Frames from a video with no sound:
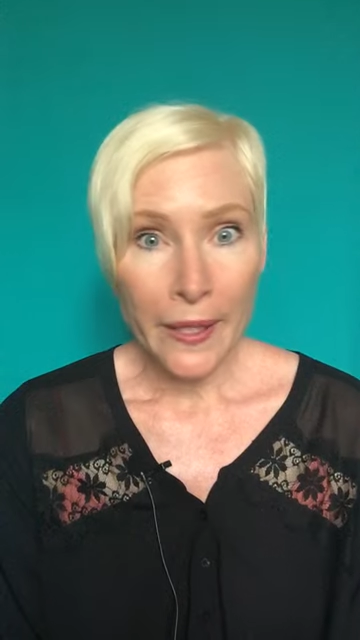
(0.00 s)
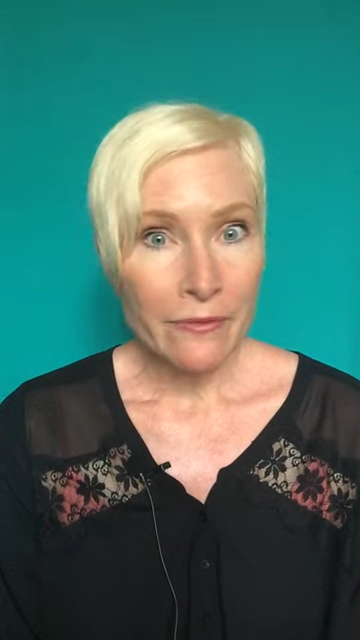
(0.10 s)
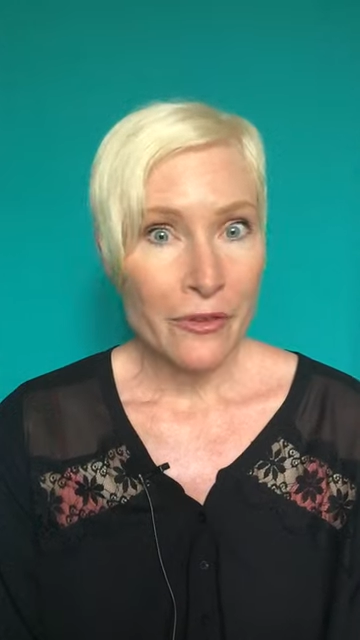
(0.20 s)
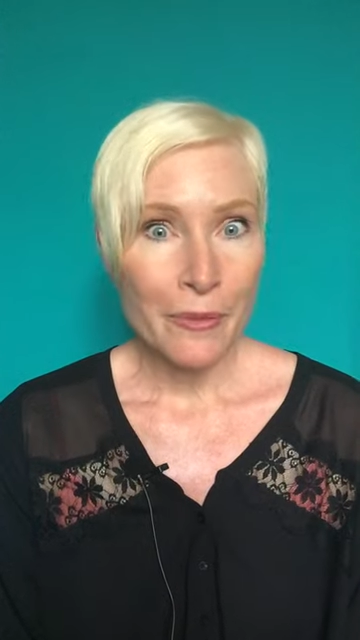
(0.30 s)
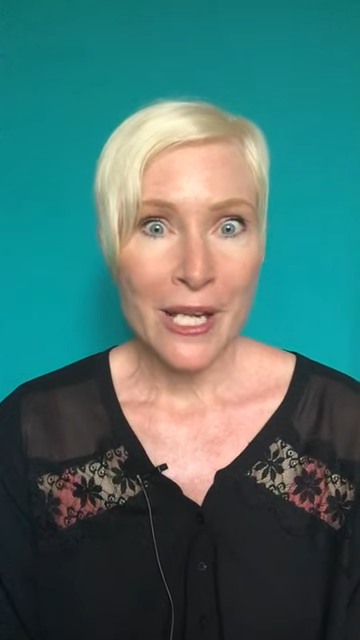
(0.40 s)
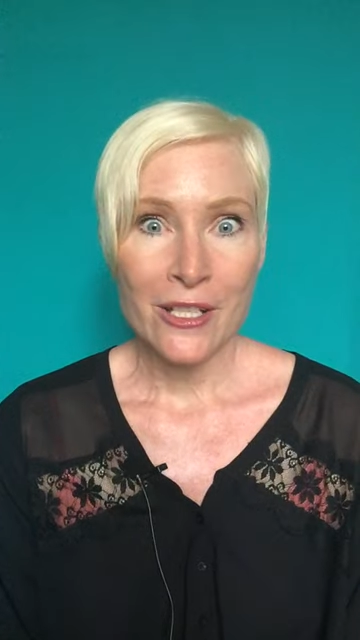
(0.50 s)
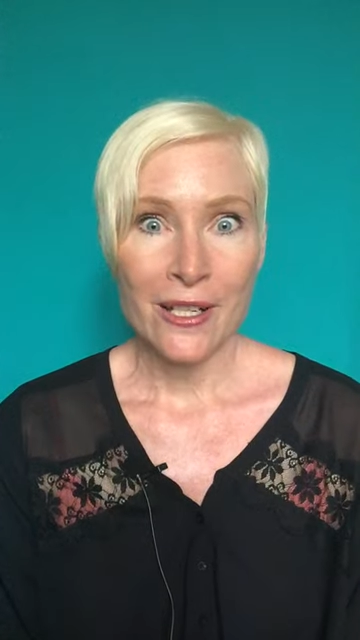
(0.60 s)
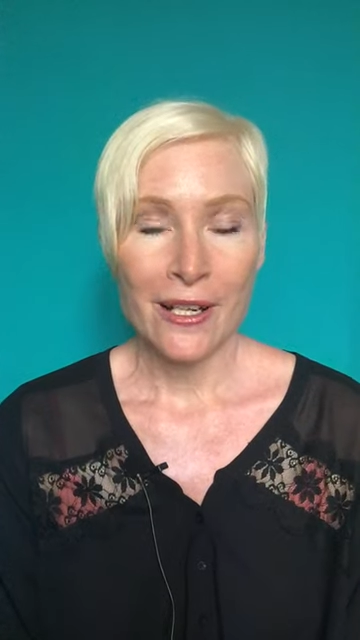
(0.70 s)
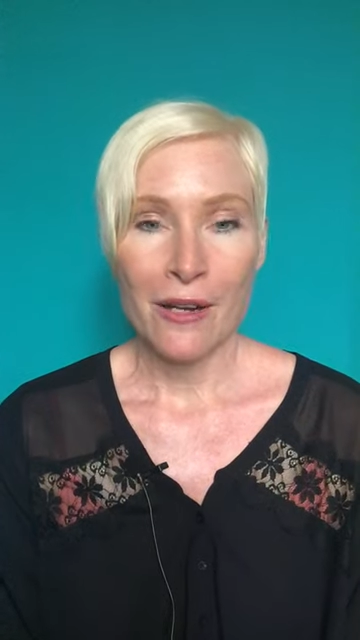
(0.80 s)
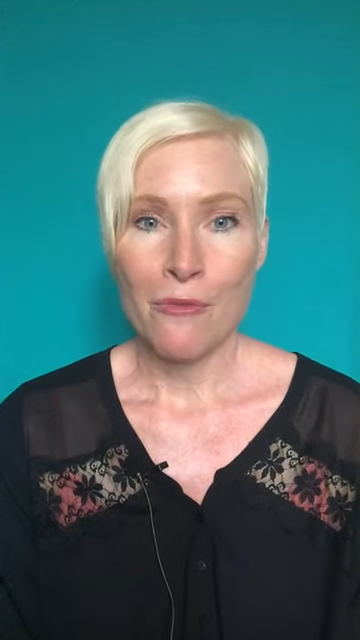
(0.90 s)

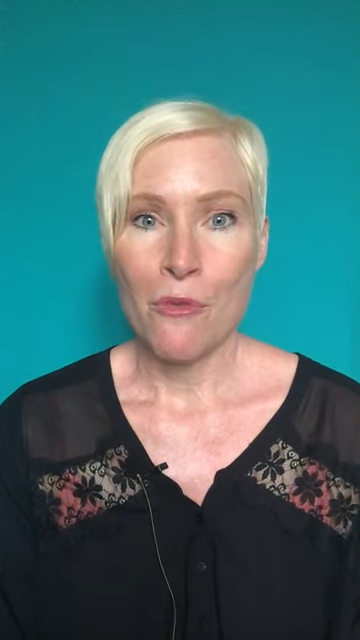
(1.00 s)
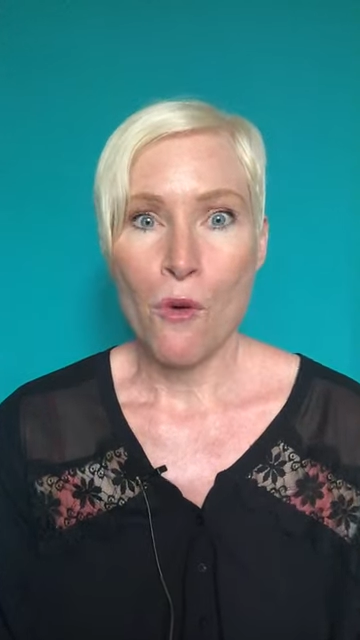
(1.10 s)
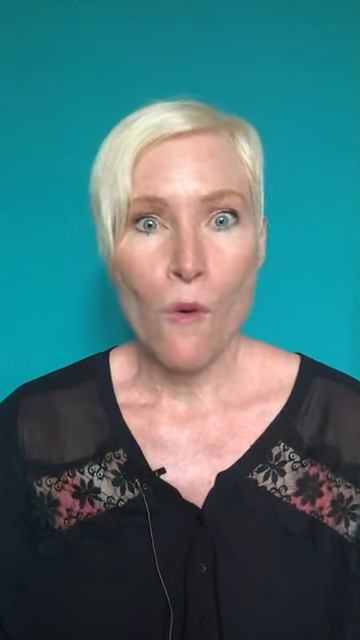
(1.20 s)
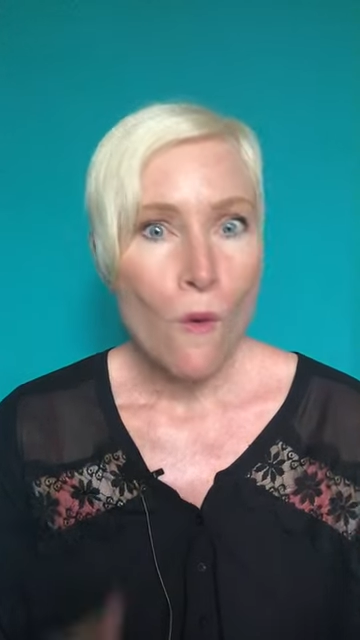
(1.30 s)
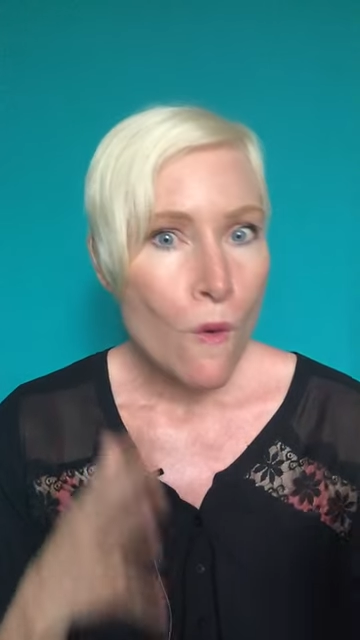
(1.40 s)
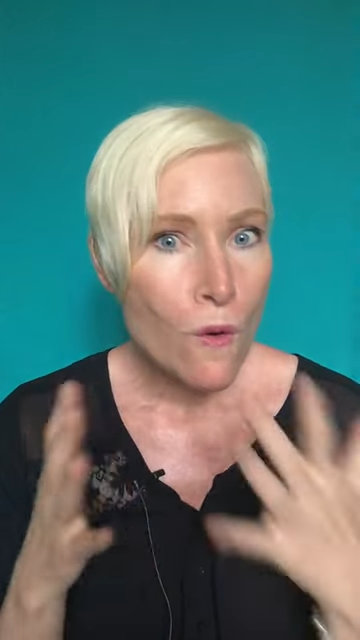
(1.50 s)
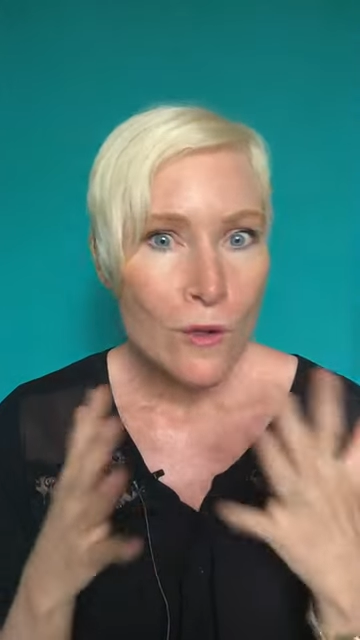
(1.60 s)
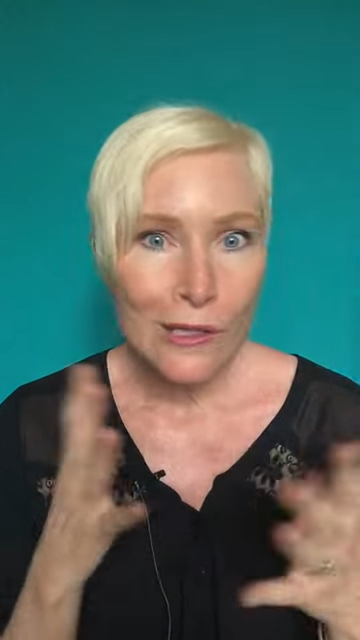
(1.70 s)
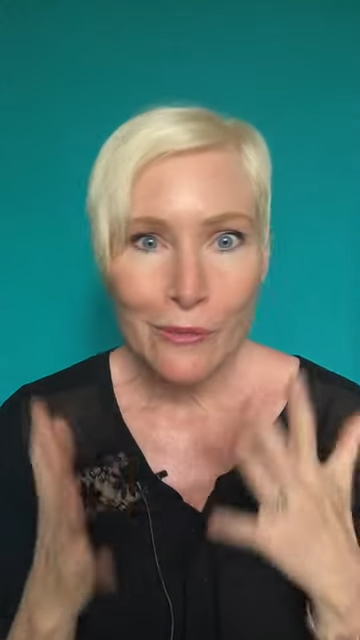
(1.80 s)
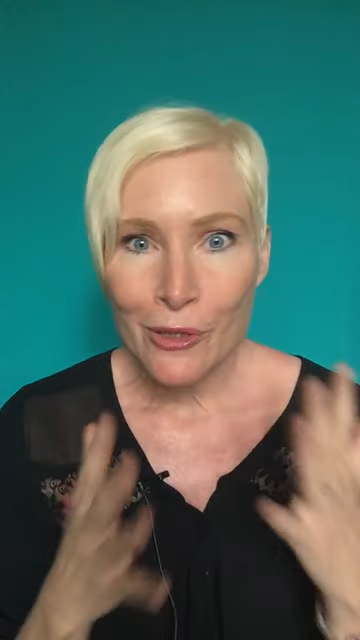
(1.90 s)
information and
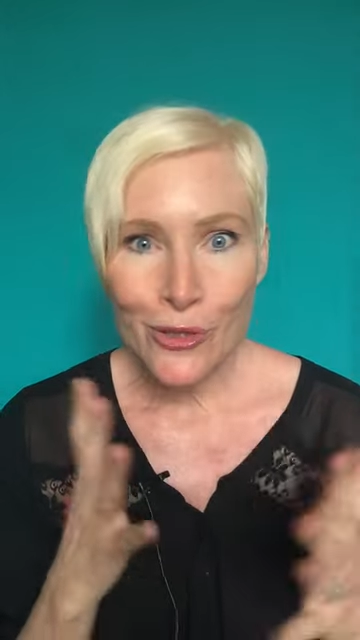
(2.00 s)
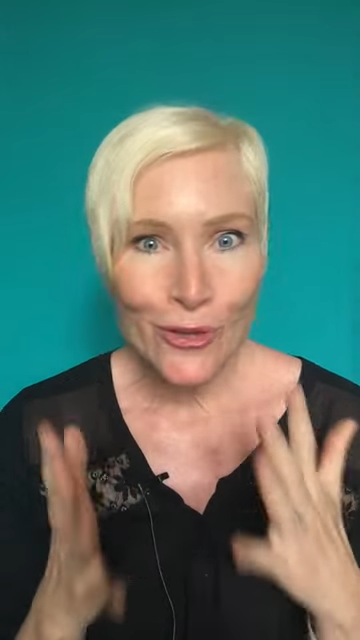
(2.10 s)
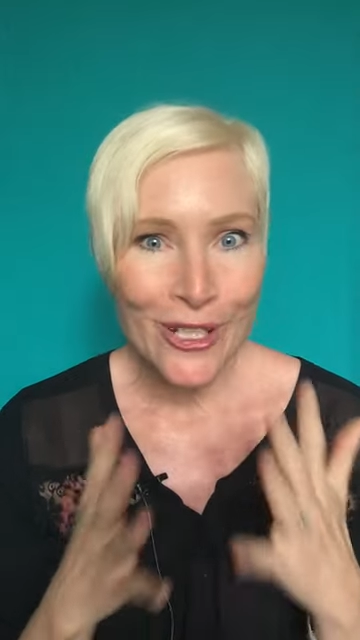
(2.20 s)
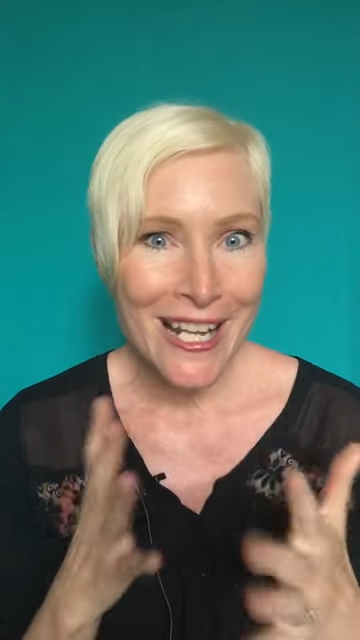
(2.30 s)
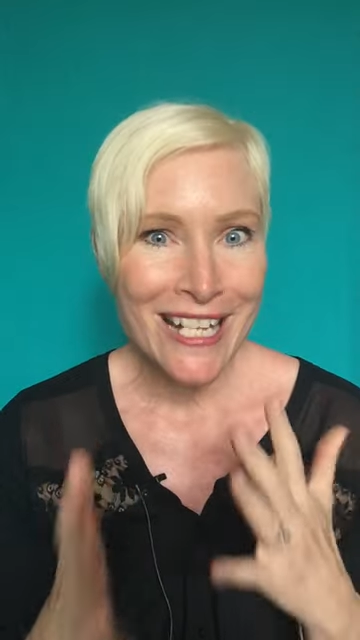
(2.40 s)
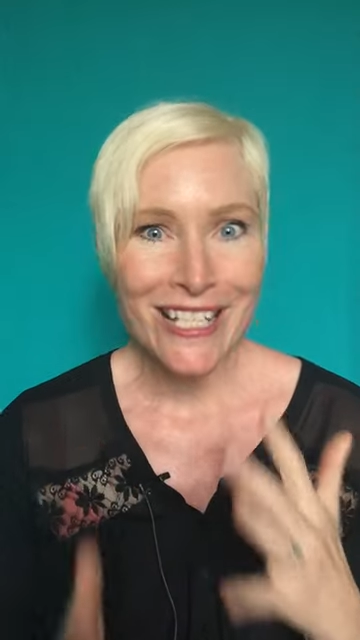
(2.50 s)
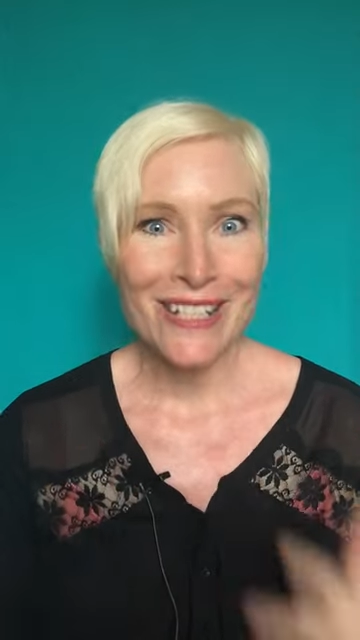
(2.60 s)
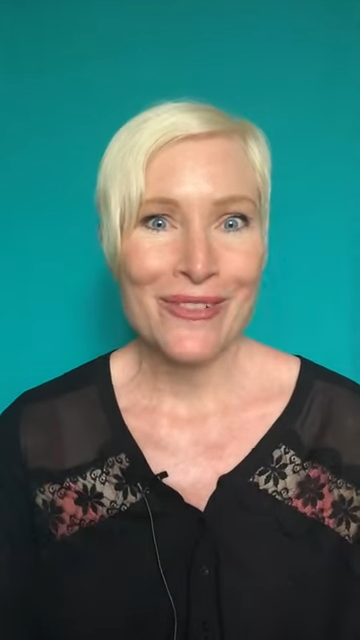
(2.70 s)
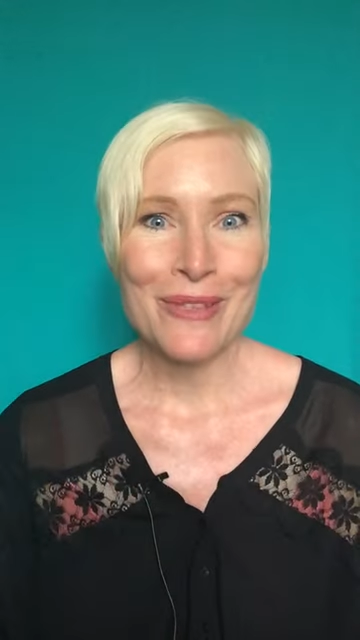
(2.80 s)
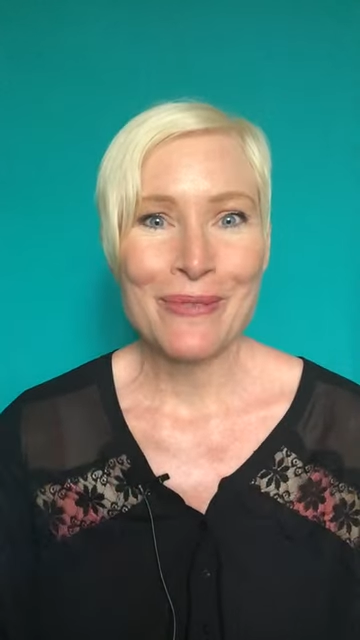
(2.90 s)
more spiritual
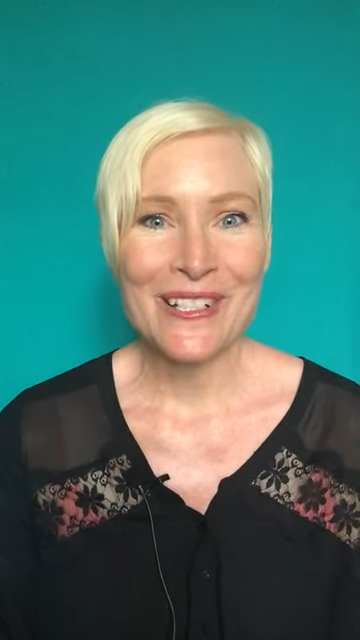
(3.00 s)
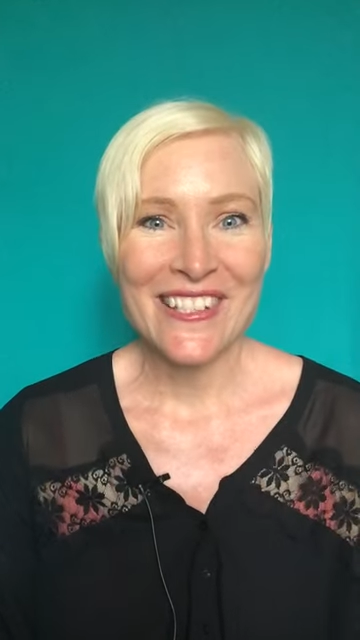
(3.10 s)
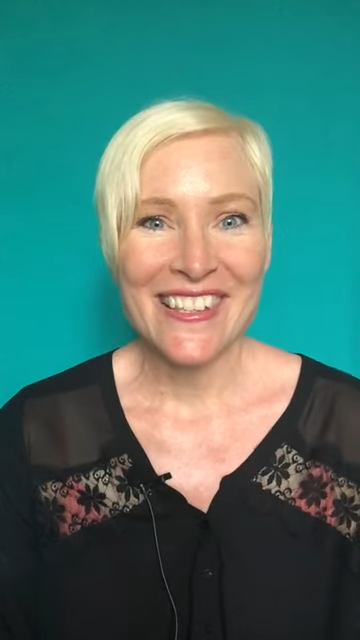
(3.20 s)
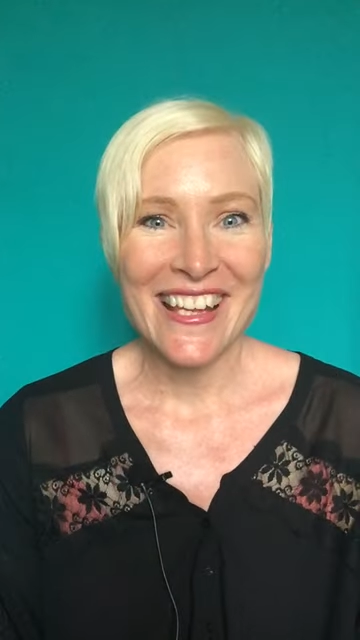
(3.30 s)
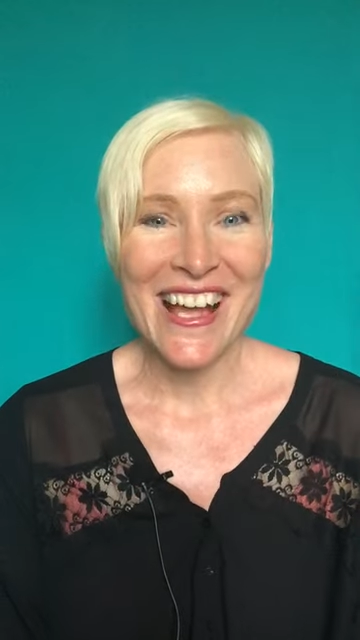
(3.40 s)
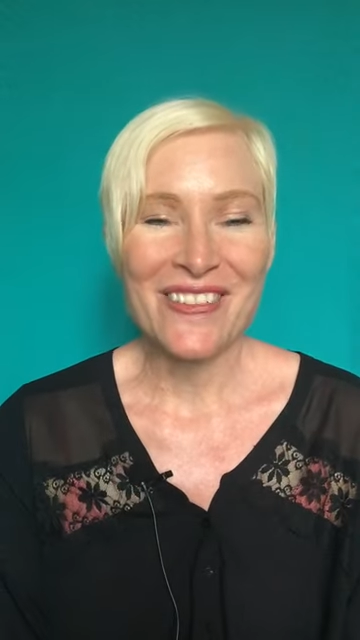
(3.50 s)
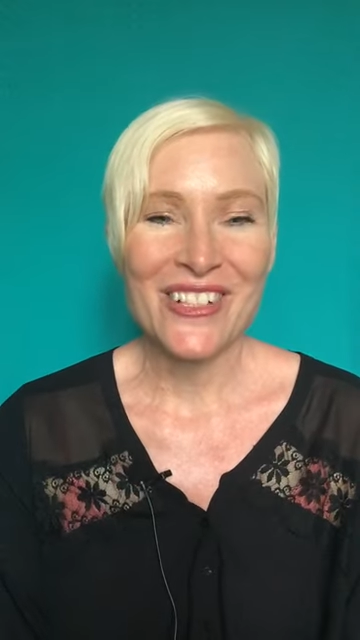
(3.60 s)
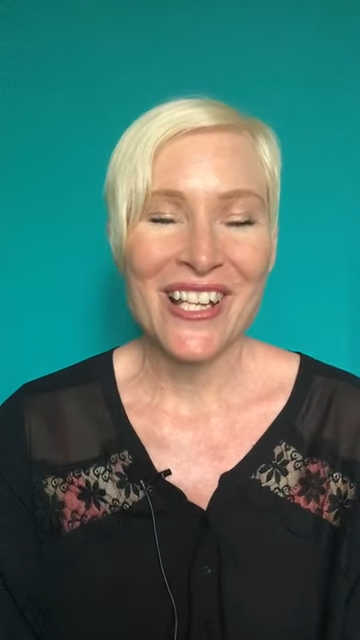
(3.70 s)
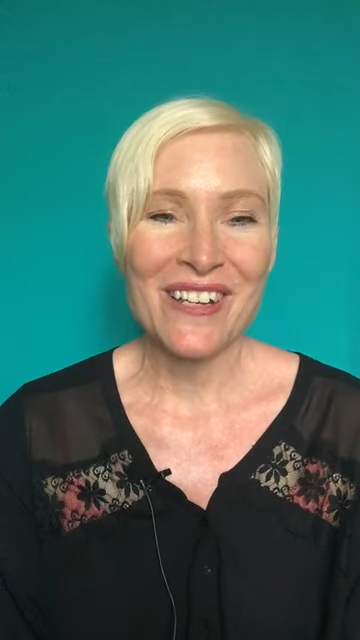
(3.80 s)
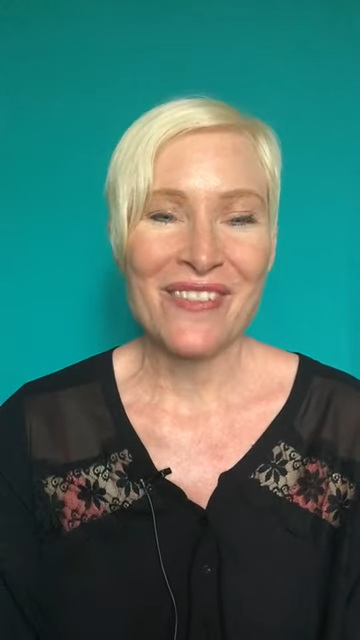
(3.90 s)
connection with Prince in the afterlife,